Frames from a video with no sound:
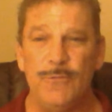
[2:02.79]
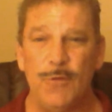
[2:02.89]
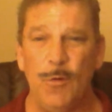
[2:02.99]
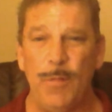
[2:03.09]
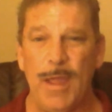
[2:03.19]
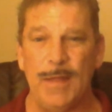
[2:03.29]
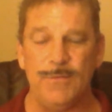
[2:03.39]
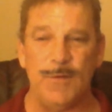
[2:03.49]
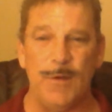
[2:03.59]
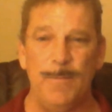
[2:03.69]
So
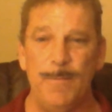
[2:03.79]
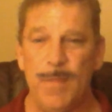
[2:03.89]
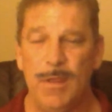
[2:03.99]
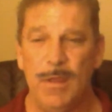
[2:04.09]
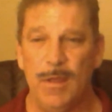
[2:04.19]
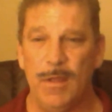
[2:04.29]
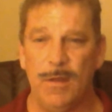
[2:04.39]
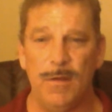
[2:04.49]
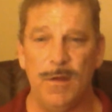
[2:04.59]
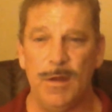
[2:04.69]
that's
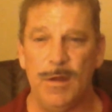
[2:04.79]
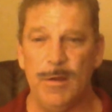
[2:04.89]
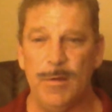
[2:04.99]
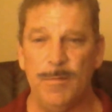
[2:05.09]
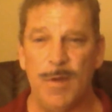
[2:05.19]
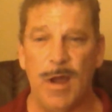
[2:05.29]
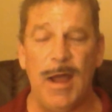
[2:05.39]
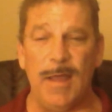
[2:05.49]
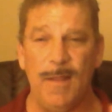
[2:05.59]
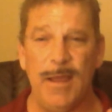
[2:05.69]

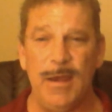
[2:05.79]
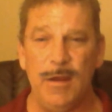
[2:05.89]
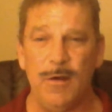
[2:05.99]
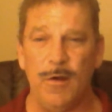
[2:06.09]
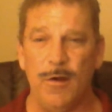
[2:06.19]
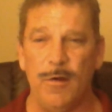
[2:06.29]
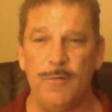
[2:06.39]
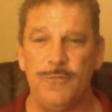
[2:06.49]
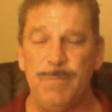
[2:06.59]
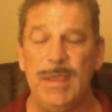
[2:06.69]
highlighting
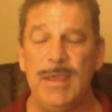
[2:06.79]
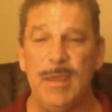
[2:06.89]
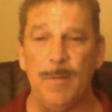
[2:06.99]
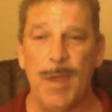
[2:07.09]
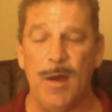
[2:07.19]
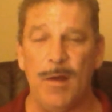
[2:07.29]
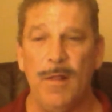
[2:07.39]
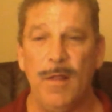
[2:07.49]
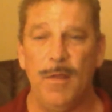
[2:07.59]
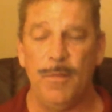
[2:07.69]
or speaking about